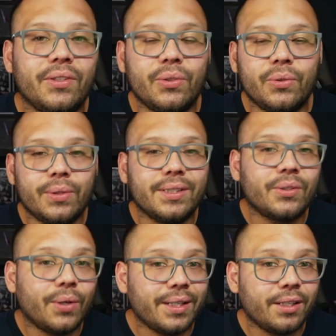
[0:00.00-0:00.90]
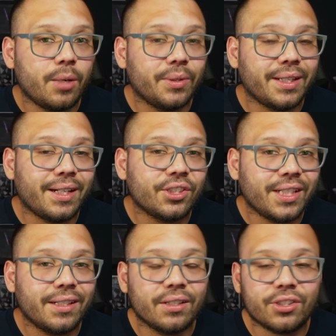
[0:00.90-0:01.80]
do is go ahead and comment the
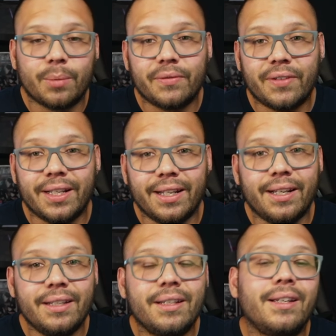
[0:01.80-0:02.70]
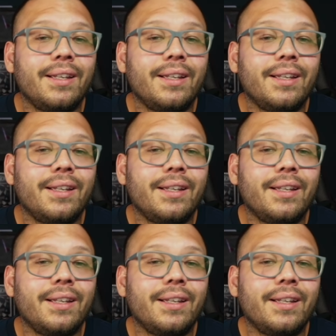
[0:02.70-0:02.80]
hashtag Shopify AI